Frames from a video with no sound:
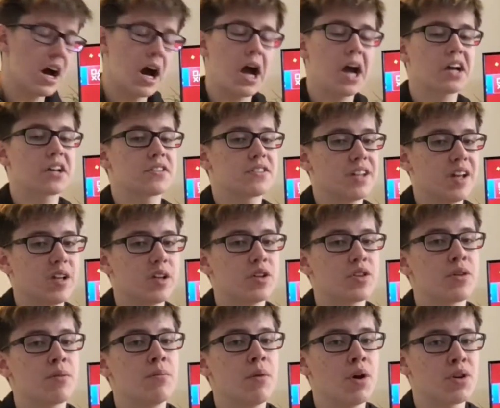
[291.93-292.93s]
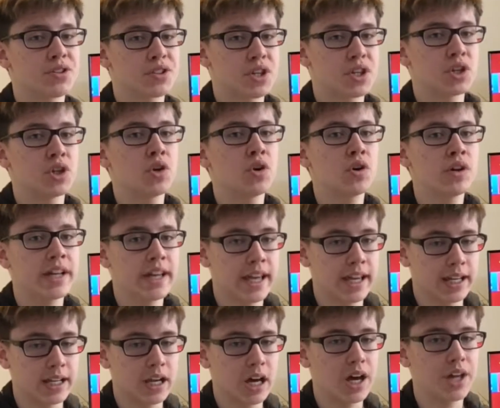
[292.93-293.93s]
I could tell you the most
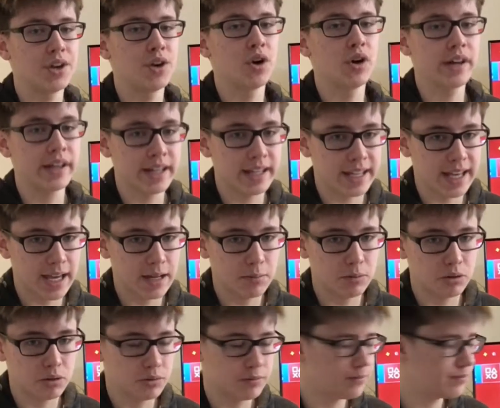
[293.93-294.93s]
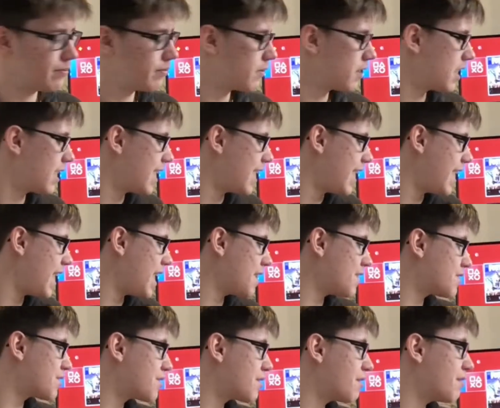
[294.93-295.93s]
annoying cable
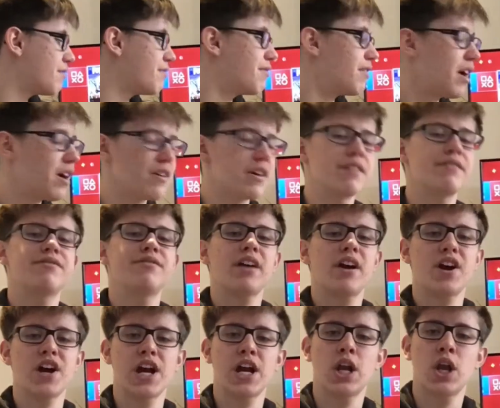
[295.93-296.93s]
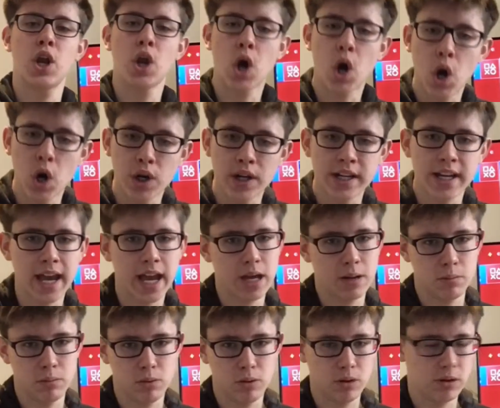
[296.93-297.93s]
is the very, very long
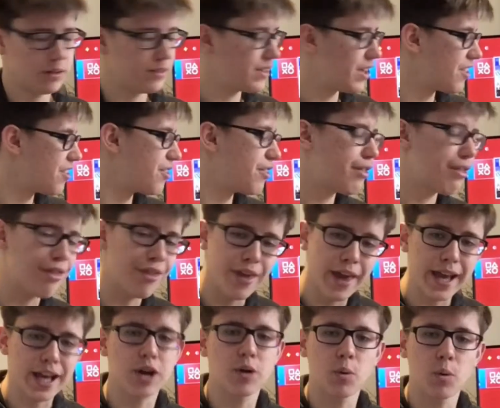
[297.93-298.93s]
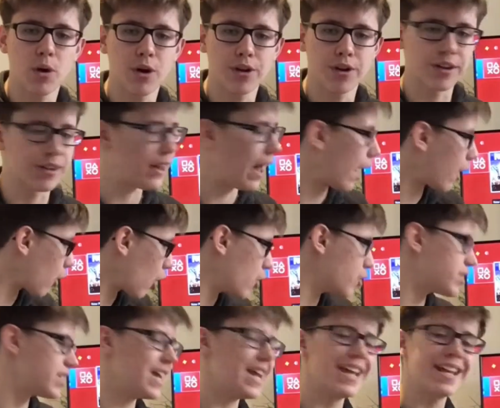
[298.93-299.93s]
cable, the thick one that
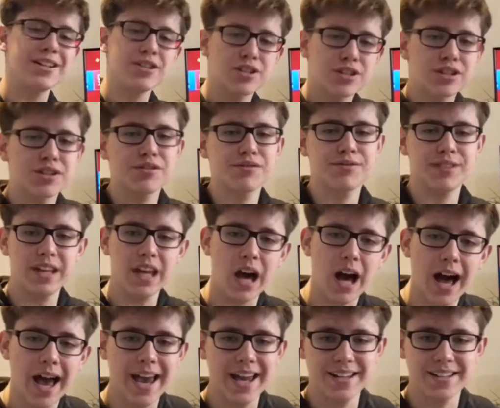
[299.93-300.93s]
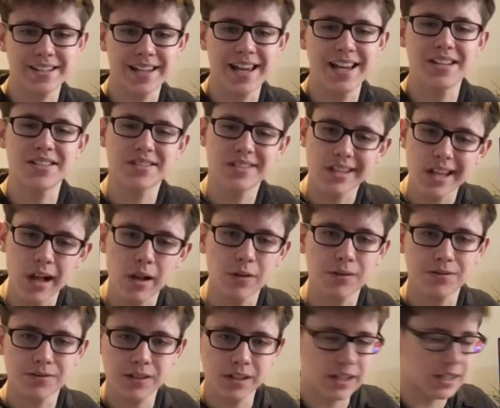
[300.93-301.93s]
goes into the VR headset
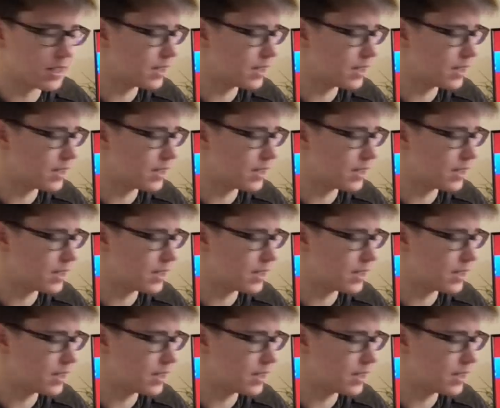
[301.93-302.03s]
itself.